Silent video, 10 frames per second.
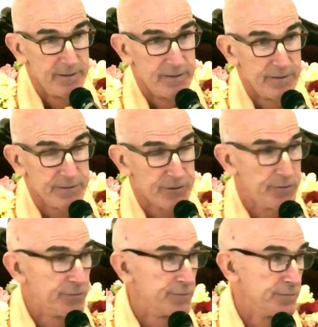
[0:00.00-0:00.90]

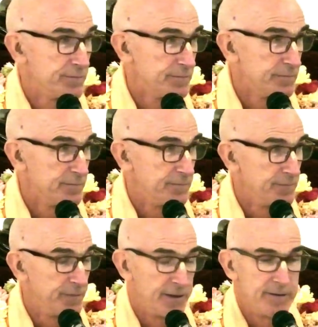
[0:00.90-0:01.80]
So
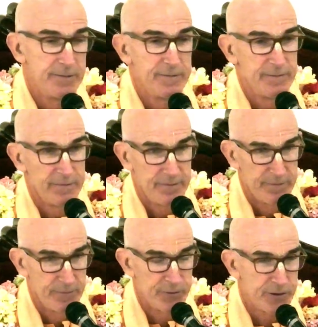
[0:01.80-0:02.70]
then
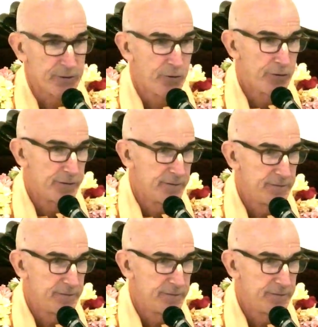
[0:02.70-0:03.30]
went to court.